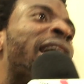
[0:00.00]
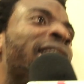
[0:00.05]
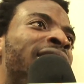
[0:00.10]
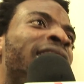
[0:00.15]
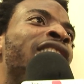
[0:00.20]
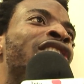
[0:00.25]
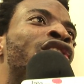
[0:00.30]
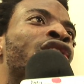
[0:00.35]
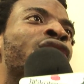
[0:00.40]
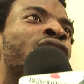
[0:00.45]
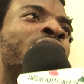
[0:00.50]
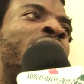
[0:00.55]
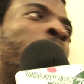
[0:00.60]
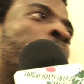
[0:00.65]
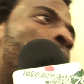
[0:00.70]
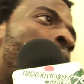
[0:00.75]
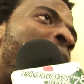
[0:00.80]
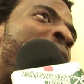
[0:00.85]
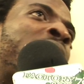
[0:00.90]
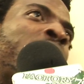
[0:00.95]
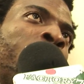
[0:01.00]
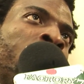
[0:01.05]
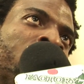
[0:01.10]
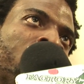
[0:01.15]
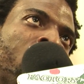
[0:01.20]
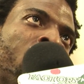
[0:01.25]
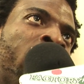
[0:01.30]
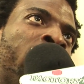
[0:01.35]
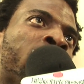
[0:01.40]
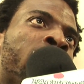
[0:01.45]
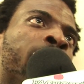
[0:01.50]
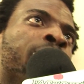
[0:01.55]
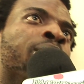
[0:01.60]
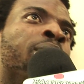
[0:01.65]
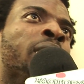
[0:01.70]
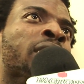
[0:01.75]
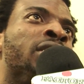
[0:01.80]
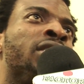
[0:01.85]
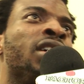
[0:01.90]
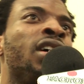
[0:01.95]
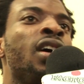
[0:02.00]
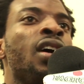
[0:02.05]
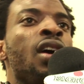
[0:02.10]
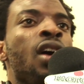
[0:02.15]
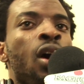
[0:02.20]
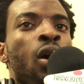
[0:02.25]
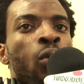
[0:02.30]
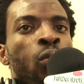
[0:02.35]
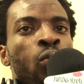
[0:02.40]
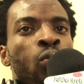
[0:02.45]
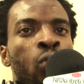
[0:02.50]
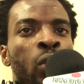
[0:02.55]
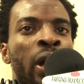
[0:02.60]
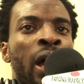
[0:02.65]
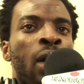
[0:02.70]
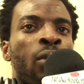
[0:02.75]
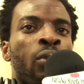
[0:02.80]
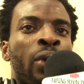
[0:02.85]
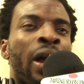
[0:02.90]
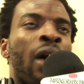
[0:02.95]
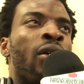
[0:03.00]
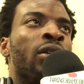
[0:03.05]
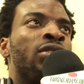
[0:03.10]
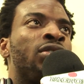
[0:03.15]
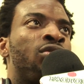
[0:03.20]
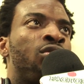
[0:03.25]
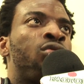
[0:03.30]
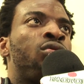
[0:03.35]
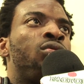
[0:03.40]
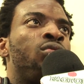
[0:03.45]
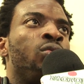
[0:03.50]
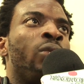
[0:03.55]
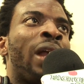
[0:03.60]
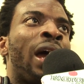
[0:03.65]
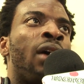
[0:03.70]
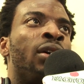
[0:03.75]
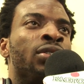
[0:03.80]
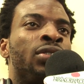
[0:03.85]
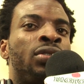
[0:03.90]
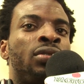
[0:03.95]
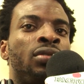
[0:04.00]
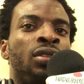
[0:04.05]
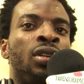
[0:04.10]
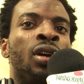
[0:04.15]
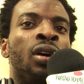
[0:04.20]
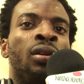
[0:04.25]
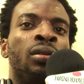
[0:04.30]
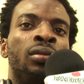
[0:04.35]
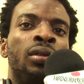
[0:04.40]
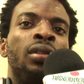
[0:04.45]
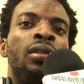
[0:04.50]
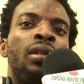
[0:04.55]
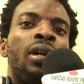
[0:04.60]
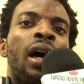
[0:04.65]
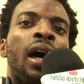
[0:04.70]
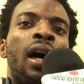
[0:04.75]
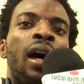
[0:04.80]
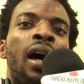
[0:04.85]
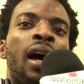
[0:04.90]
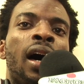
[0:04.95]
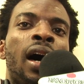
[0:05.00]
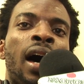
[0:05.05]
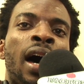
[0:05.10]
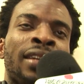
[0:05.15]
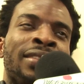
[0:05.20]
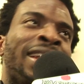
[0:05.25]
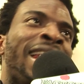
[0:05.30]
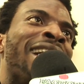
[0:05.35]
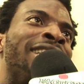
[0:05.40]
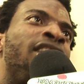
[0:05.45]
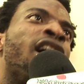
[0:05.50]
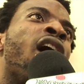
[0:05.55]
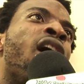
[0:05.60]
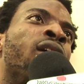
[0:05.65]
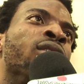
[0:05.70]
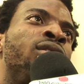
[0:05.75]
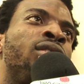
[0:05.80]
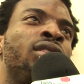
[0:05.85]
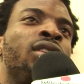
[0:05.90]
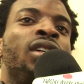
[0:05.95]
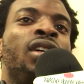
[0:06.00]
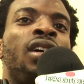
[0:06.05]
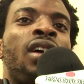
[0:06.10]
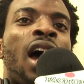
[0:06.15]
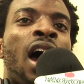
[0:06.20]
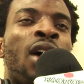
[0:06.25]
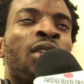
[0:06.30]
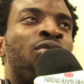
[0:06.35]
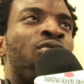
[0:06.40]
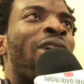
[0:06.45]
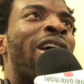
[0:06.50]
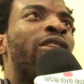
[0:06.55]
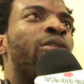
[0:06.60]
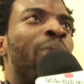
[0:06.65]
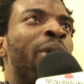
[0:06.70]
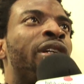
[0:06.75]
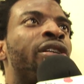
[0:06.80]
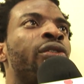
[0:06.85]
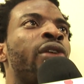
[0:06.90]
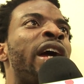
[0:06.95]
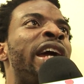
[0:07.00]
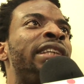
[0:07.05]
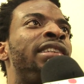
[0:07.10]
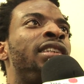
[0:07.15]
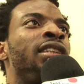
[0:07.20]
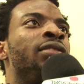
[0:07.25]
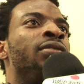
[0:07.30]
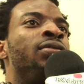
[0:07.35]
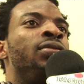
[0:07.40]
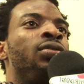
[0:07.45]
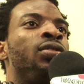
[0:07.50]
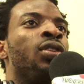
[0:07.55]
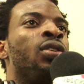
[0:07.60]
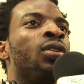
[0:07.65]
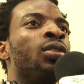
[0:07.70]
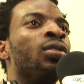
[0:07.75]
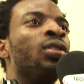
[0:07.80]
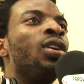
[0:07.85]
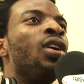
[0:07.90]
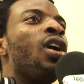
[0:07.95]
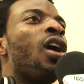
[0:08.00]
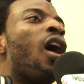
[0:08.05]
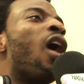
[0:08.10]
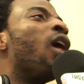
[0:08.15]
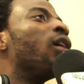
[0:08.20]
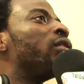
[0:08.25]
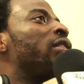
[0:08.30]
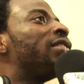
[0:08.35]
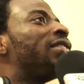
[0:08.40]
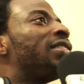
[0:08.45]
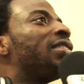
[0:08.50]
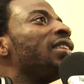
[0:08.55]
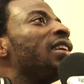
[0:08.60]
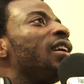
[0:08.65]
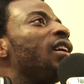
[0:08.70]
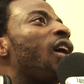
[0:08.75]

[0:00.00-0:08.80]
attention to them while I was growing up, but when I was, you know, as an adult, I was trying to be creative. So all those